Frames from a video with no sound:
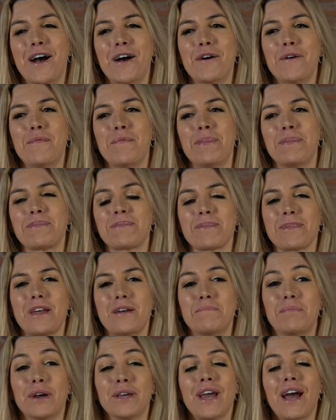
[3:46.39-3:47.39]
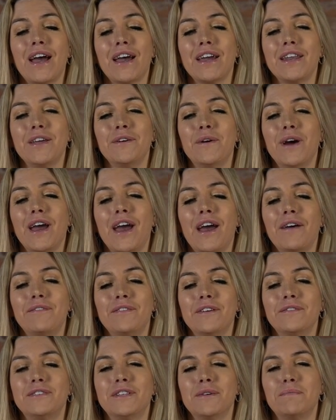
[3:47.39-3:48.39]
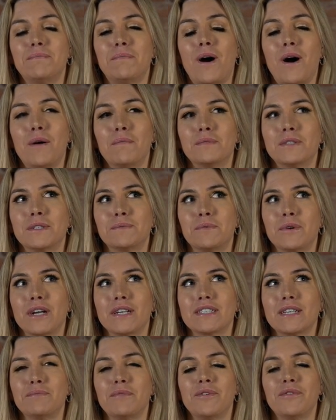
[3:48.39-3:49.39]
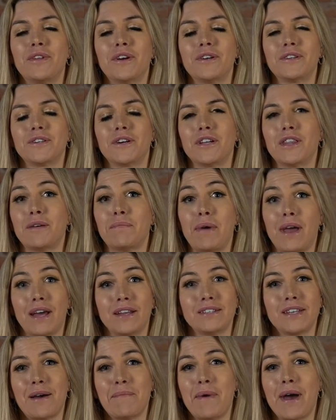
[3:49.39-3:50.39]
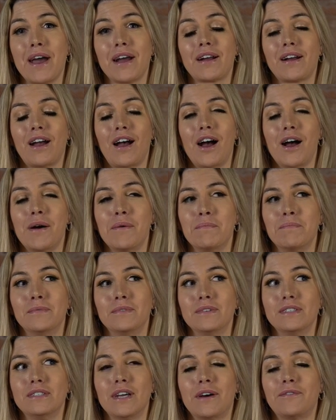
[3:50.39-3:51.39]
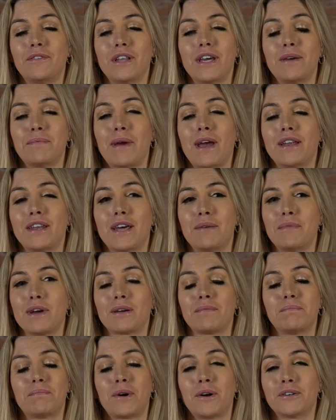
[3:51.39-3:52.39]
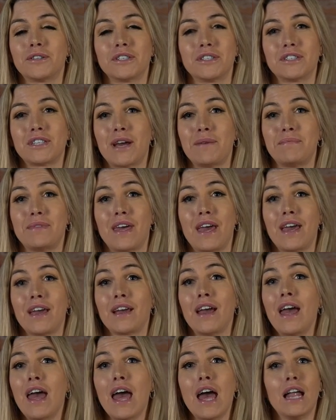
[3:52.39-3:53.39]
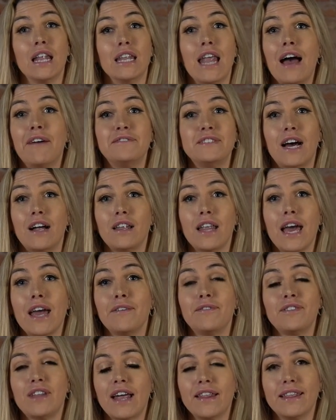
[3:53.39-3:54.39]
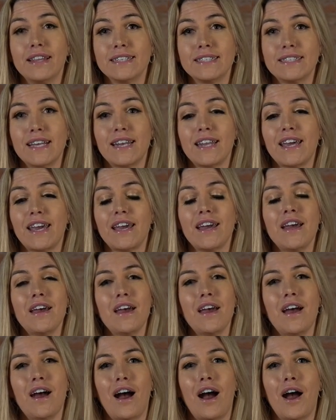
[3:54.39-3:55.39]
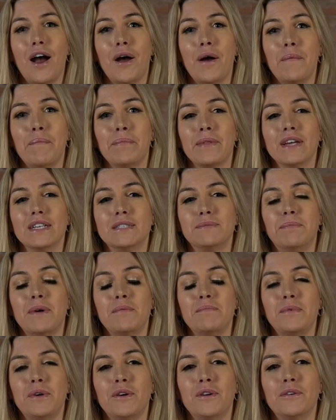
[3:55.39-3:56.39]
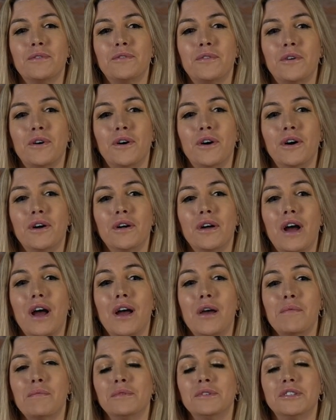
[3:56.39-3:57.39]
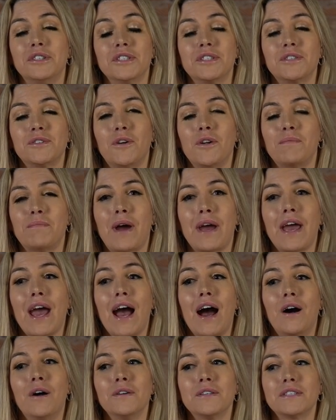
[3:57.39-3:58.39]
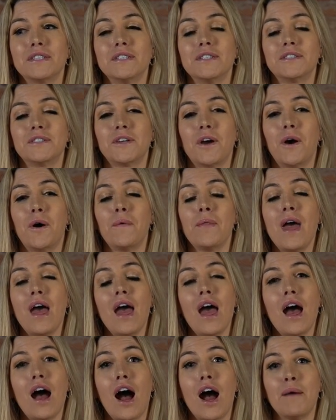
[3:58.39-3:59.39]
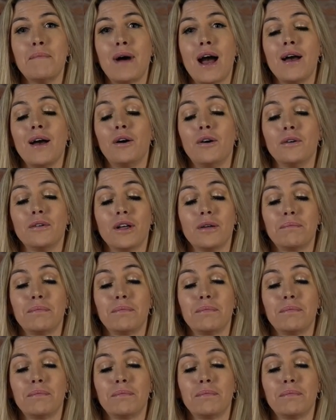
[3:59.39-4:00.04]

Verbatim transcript: um, but yeah. Anyway, I've lived to Palm Springs. I moved there during the pandemic. Um, definitely a pandemic purchase type thing. Left LA, fled the city. Um, it's been beautiful. Um, just sold my house, and so. Um, I'll